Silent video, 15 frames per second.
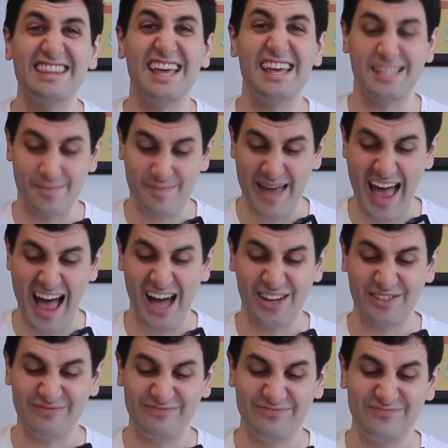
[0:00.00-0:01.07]
there's about
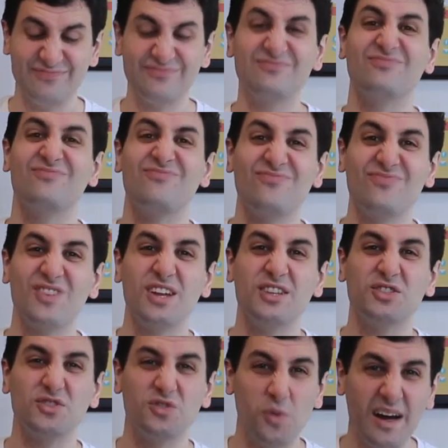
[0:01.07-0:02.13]

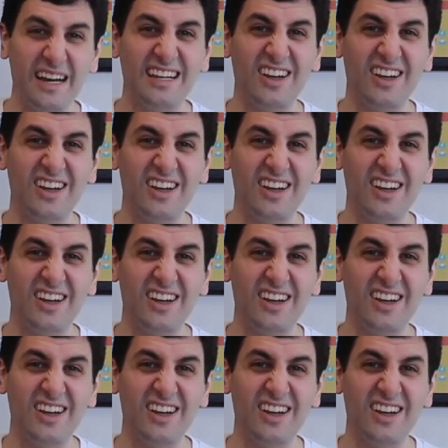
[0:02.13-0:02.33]
20